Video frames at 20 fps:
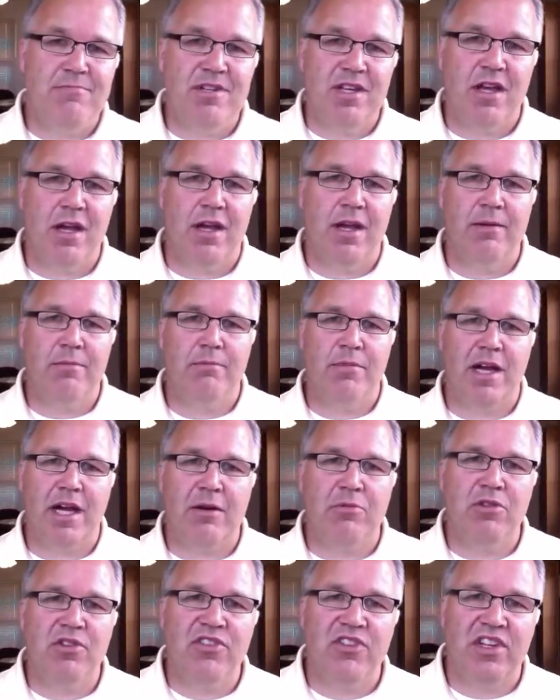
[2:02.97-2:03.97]
time, I
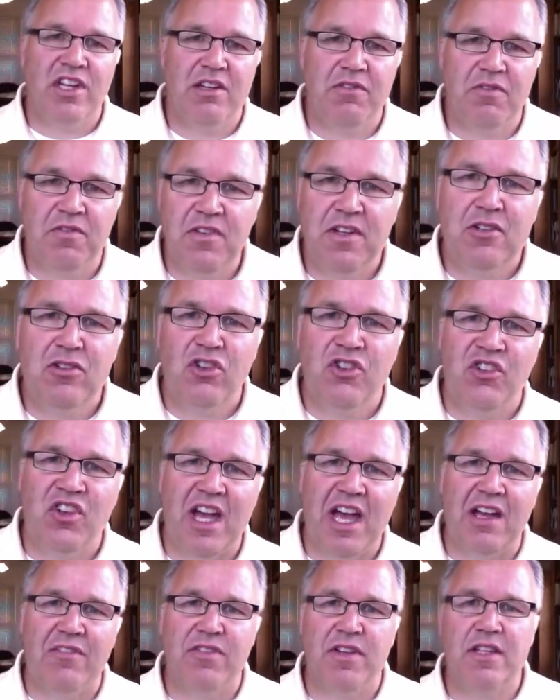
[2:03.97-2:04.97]
would say
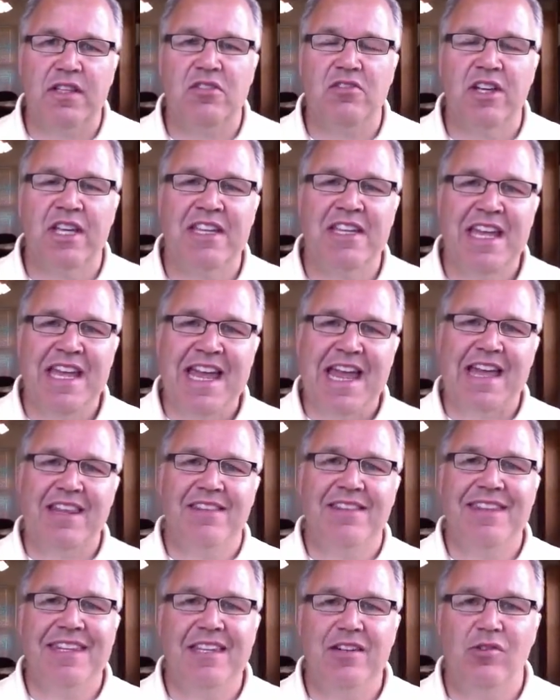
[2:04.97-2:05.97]
philosophically
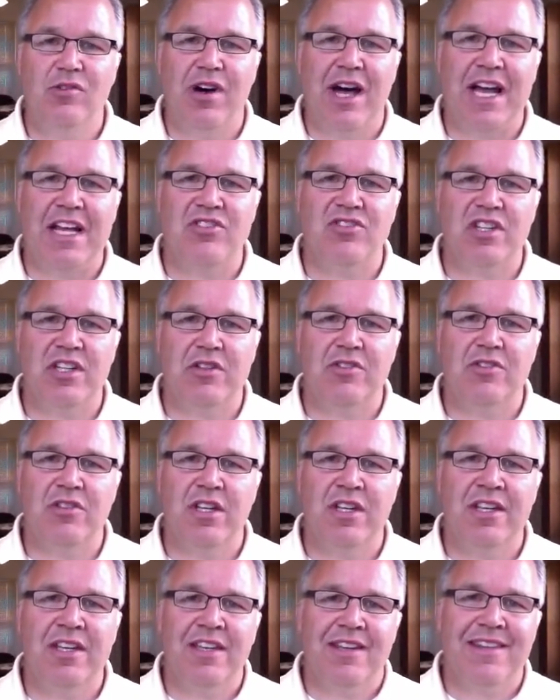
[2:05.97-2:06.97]
and
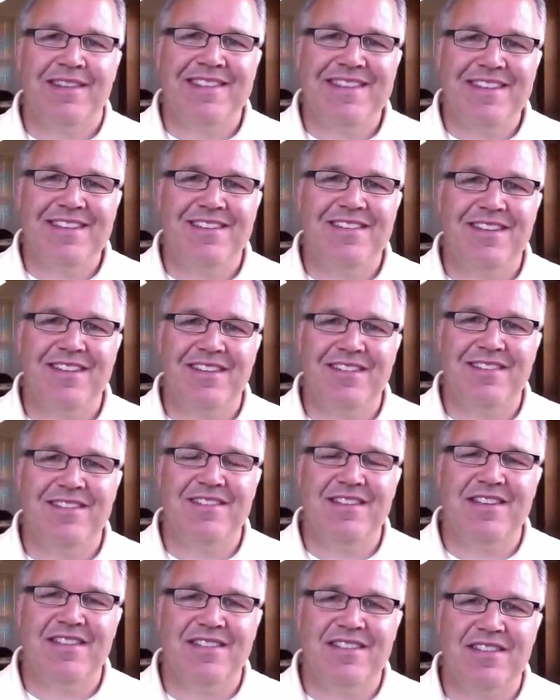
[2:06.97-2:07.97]
theologically, this is
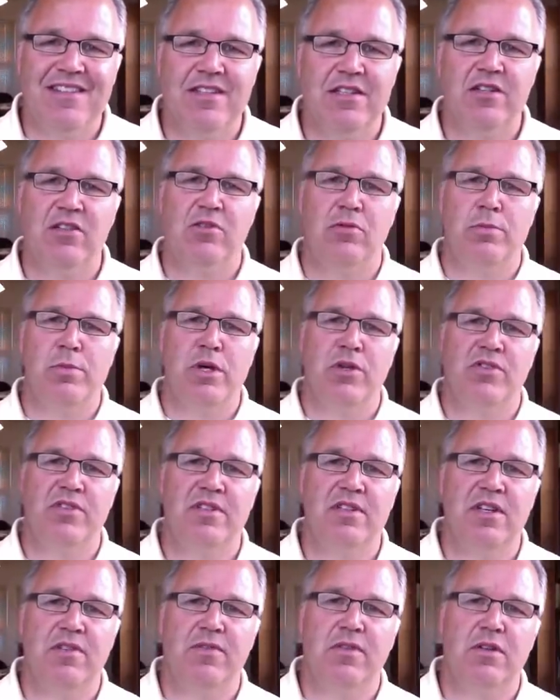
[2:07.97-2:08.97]
the single
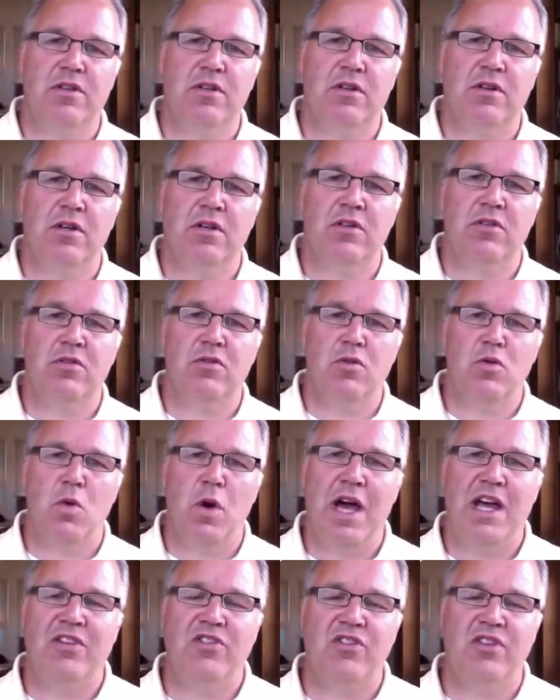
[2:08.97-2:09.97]
most difficult
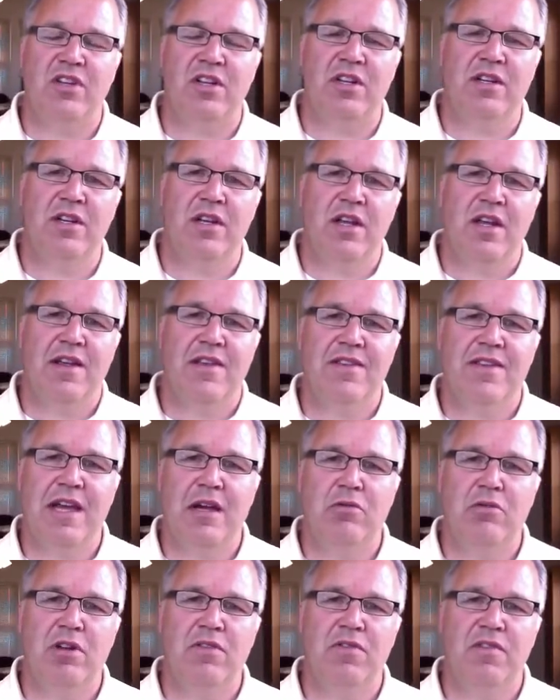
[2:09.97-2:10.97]
question
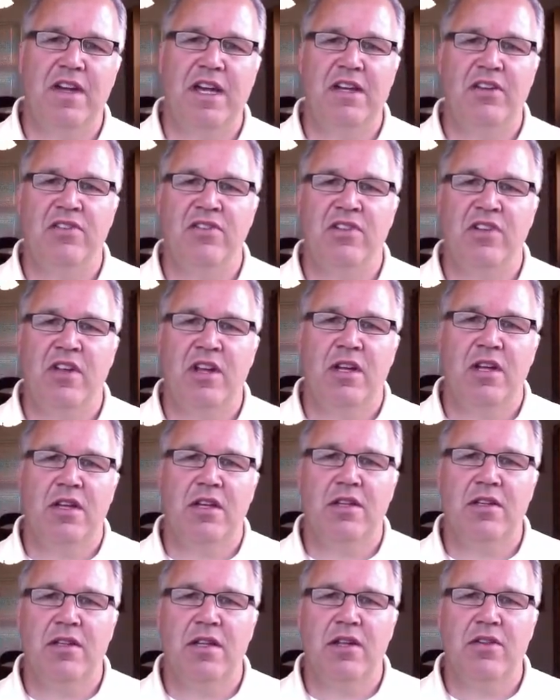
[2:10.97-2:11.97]
that we face.
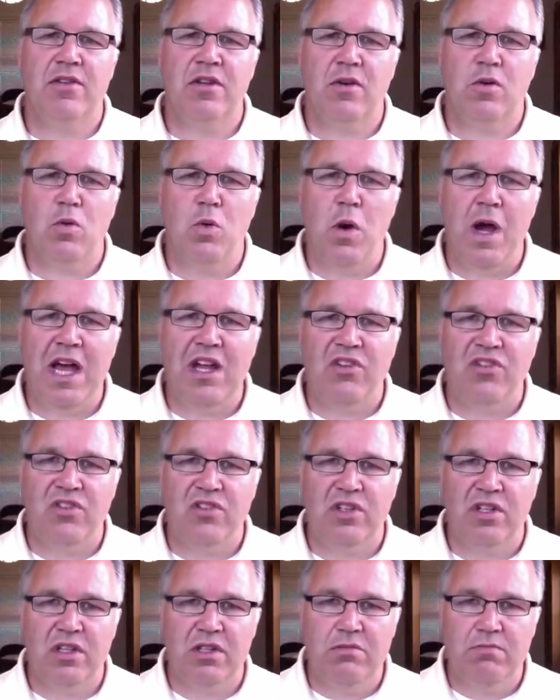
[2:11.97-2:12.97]
The
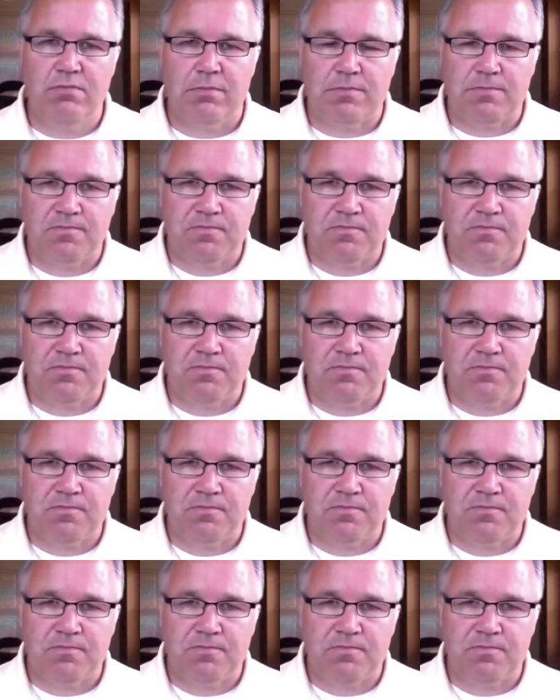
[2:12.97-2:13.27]
question